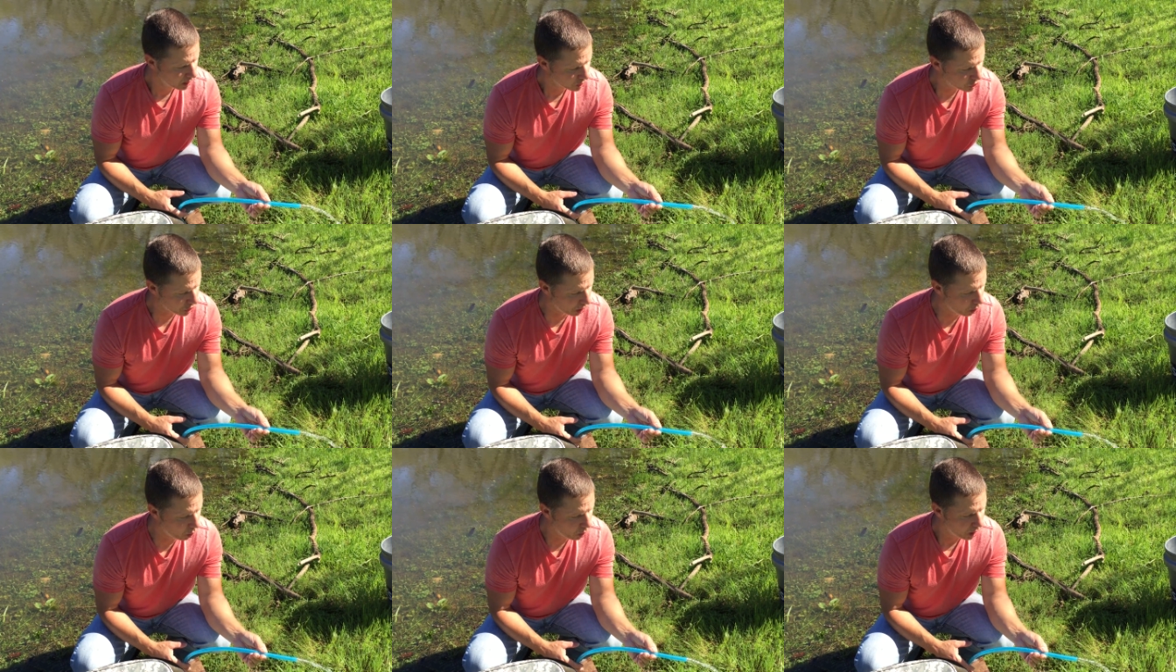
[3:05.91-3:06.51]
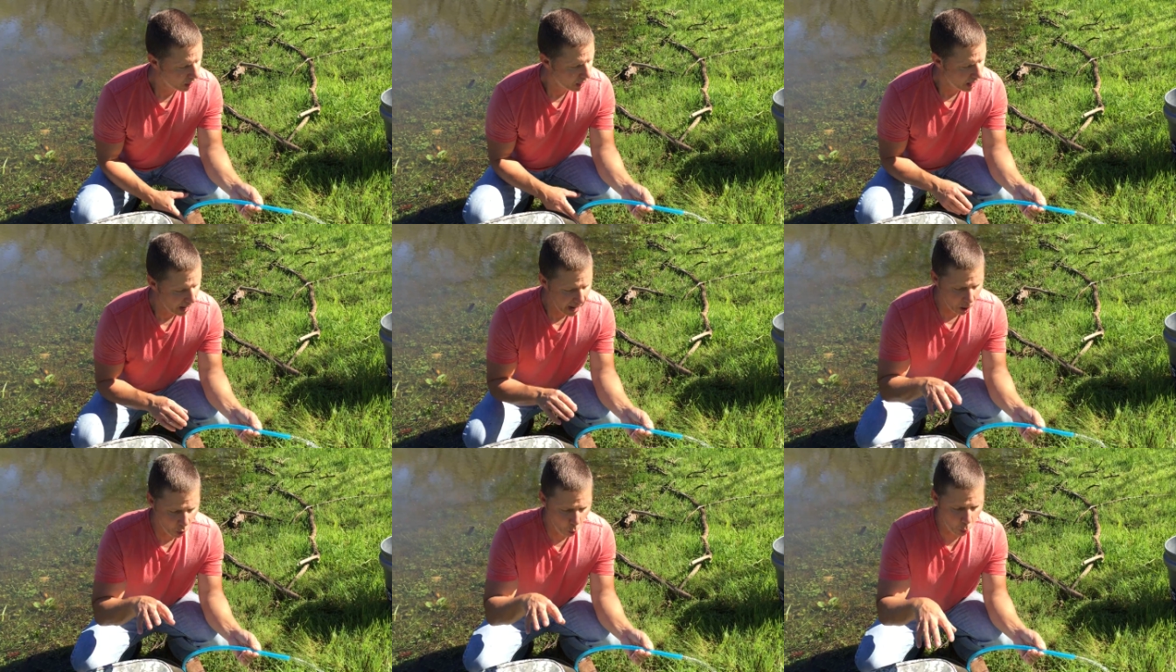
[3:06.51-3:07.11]
So
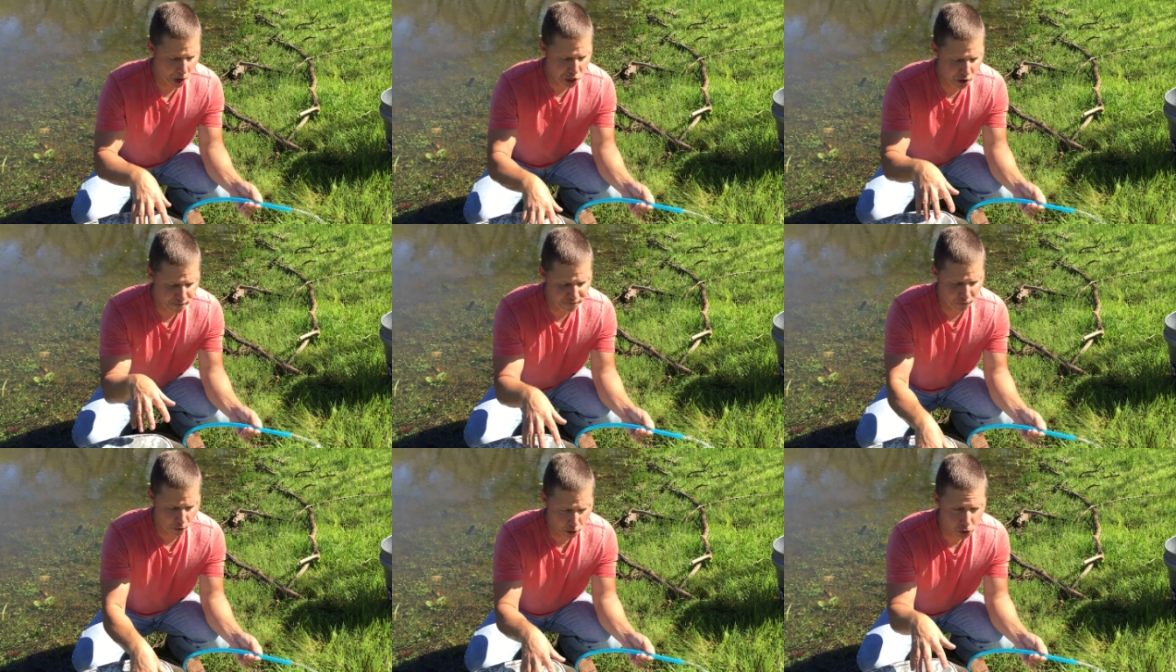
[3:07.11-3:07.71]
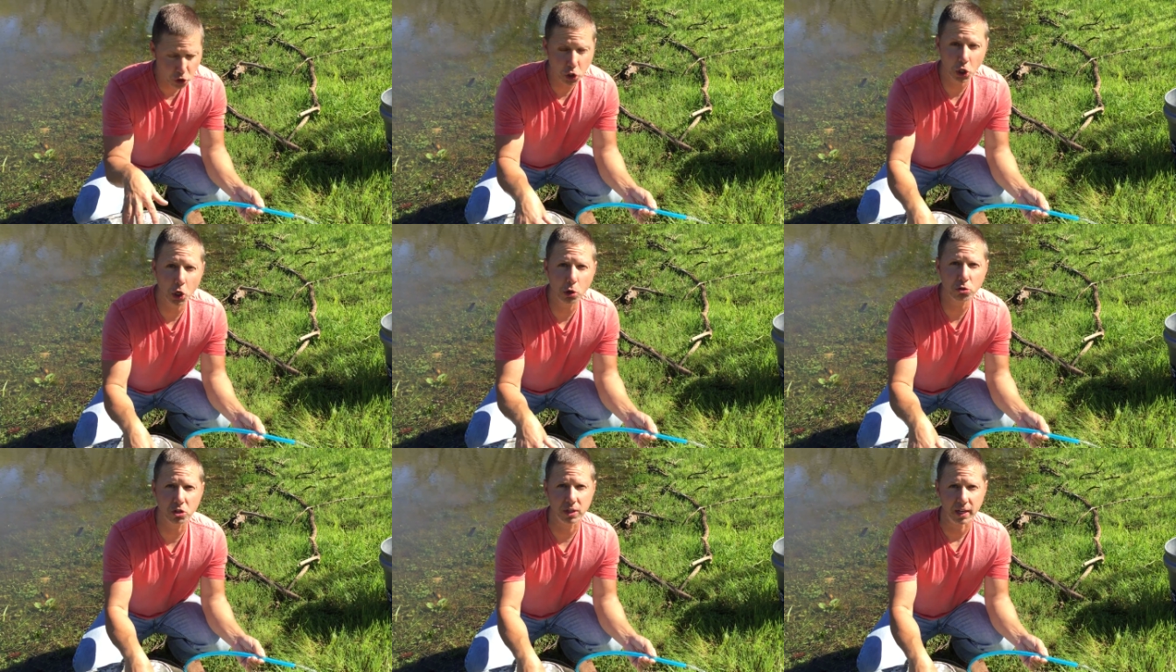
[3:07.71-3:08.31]
when you first
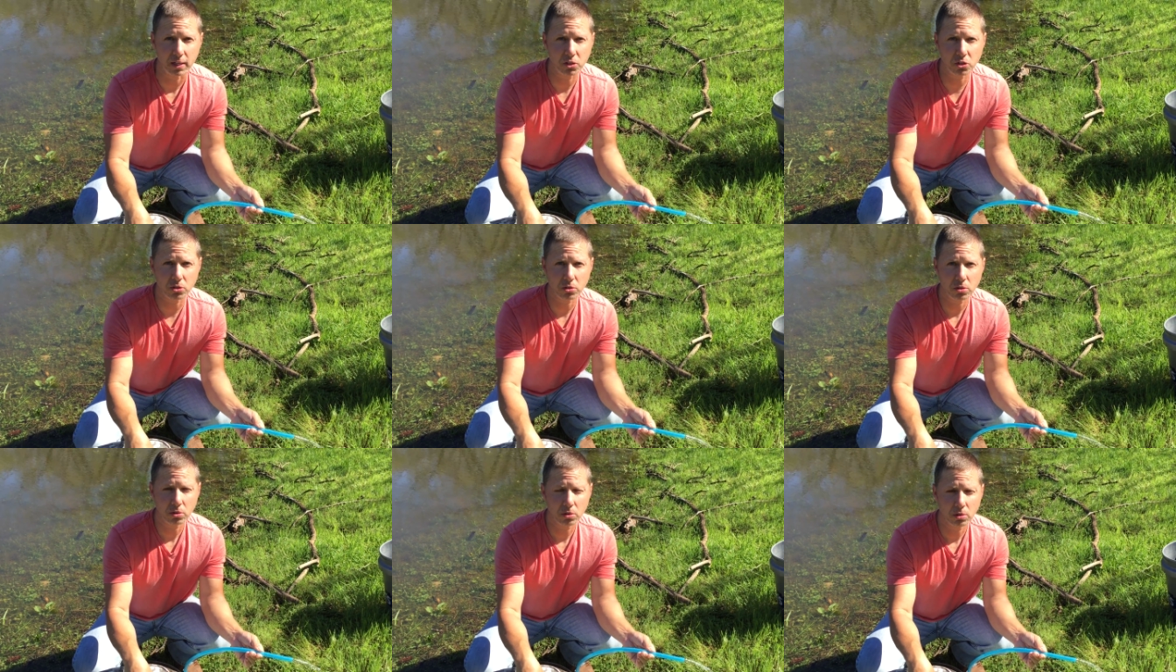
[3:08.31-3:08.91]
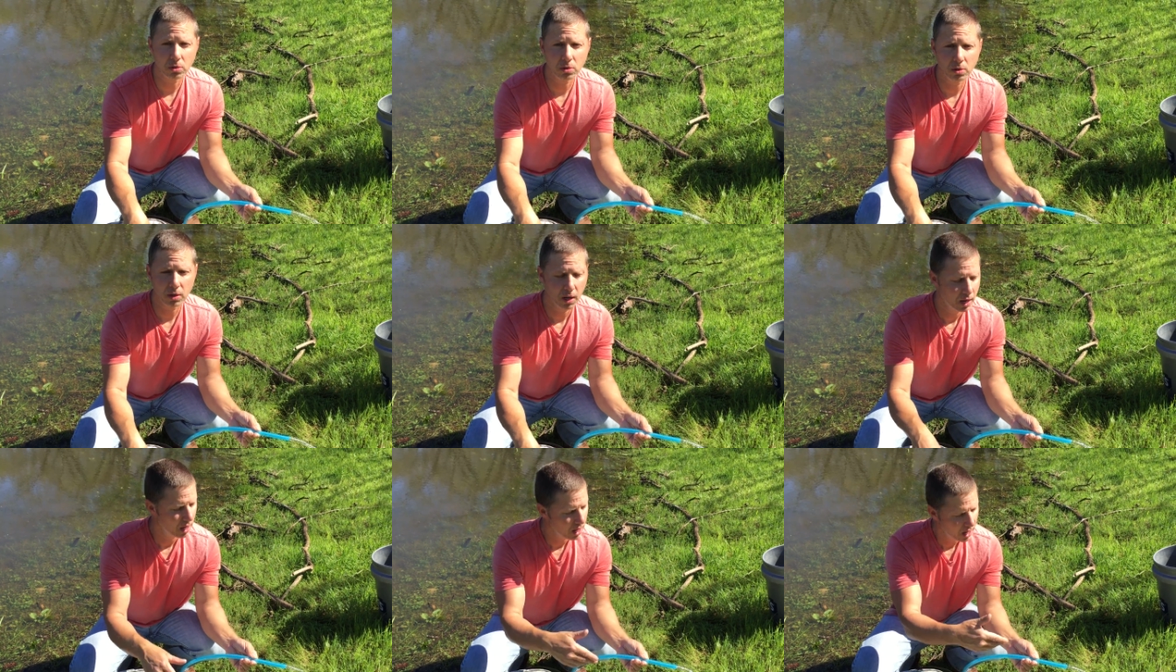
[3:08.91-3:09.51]
use this,
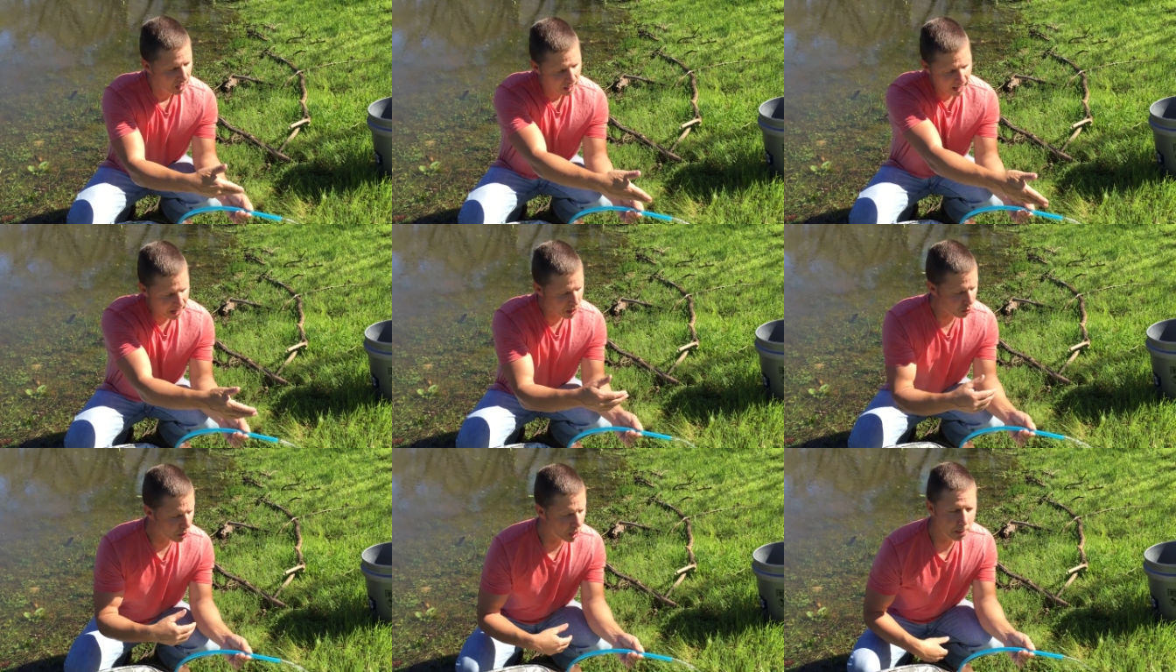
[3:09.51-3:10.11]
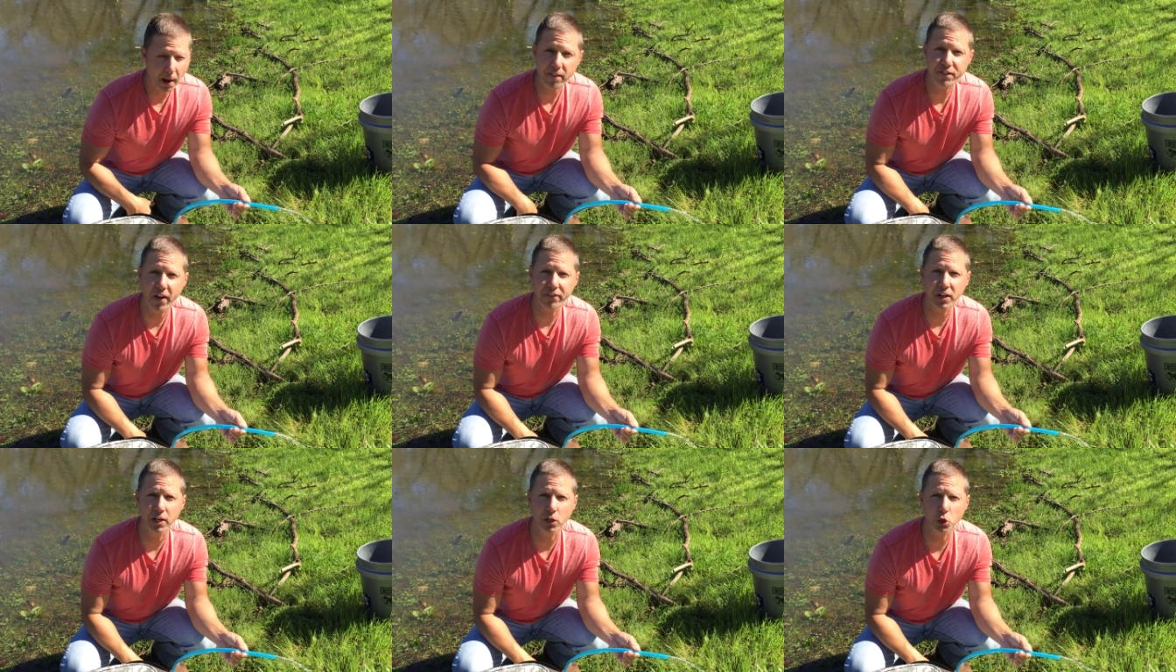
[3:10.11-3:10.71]
let it run about
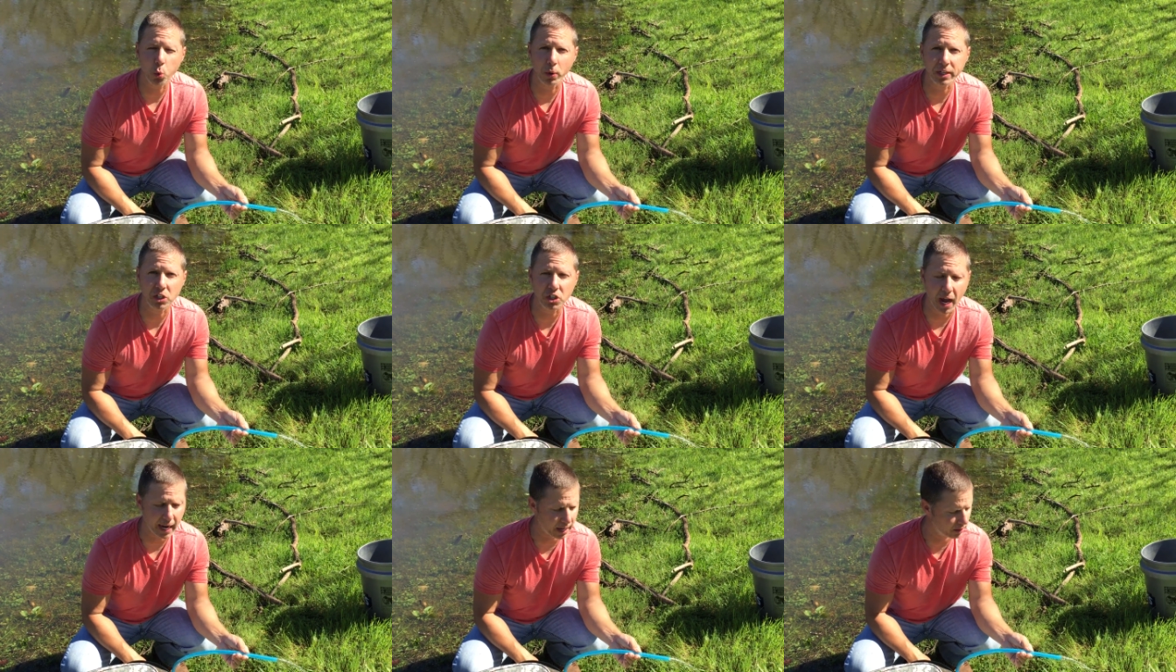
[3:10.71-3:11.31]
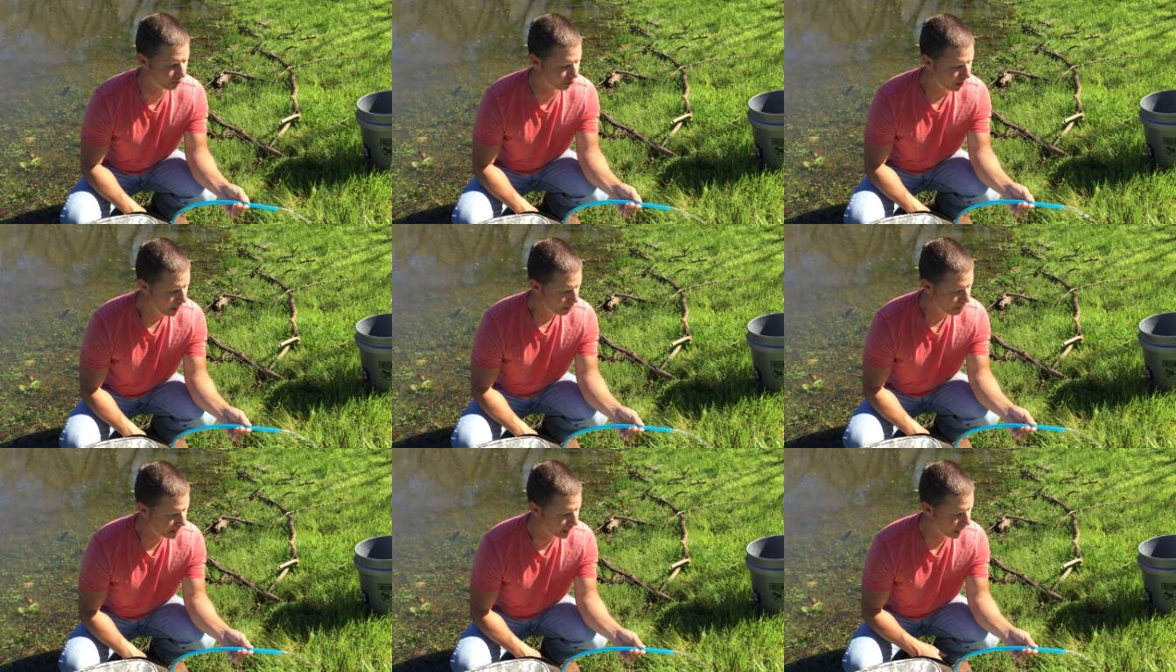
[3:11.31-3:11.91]
15 or 20 seconds,
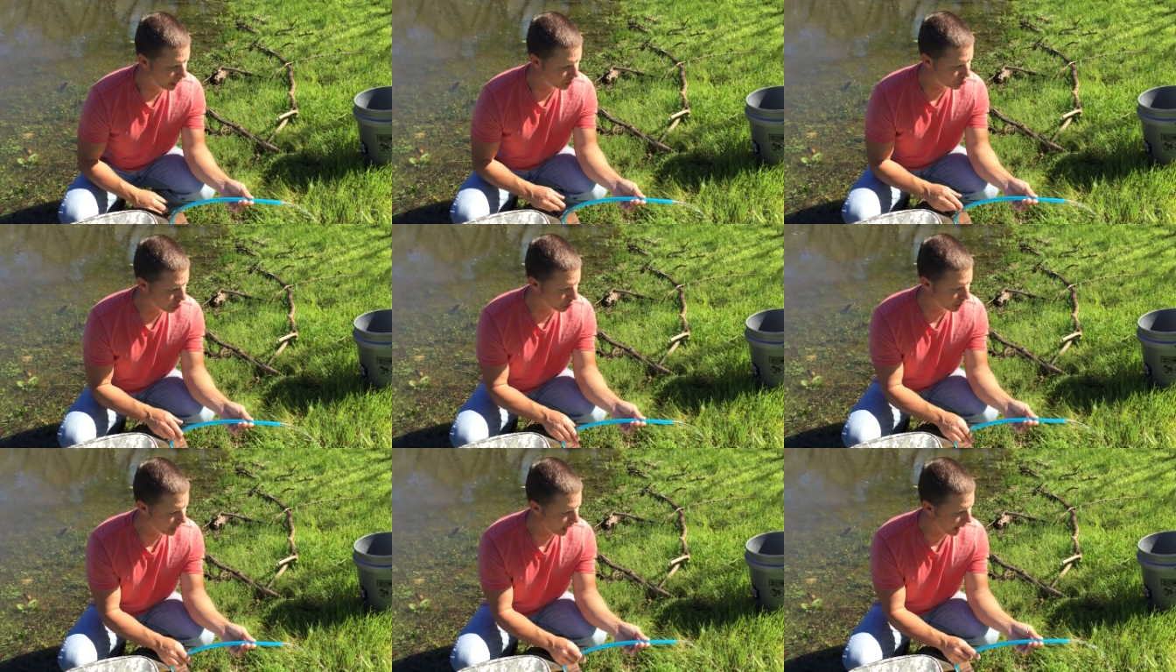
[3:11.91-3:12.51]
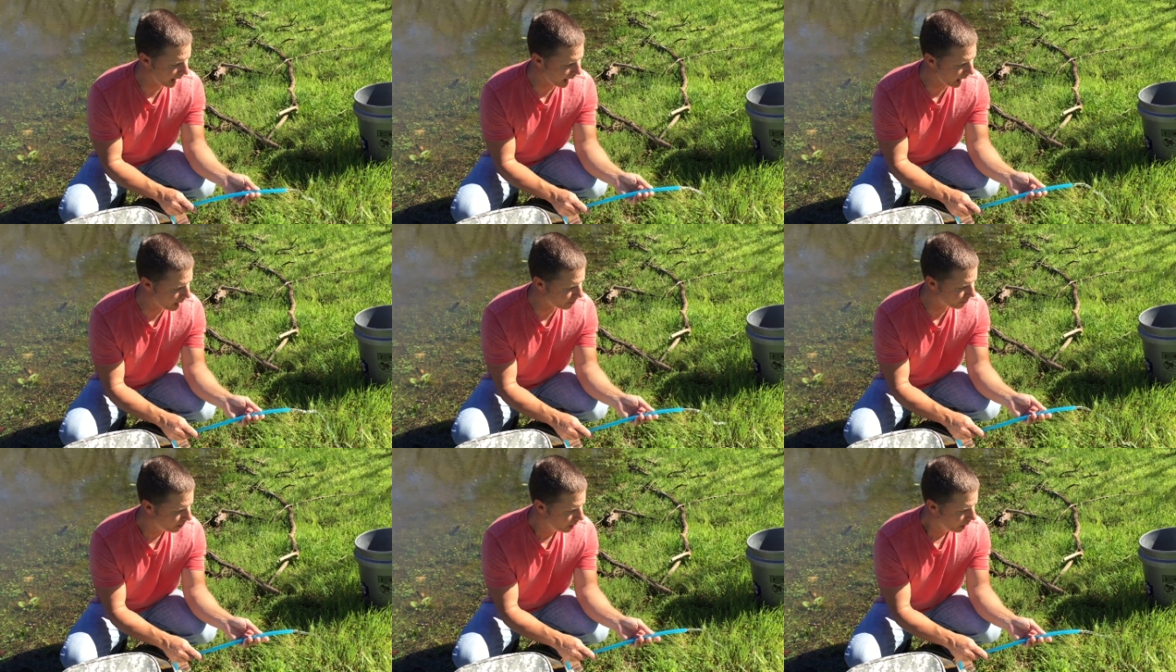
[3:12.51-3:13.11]
because you're going to
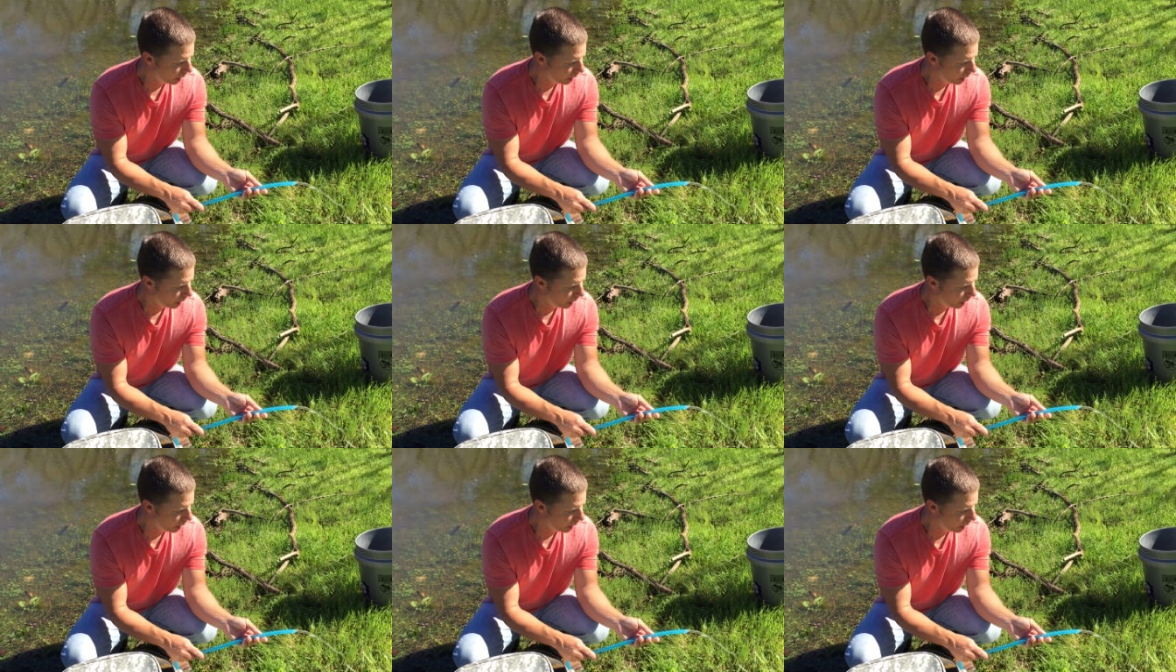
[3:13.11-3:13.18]
have,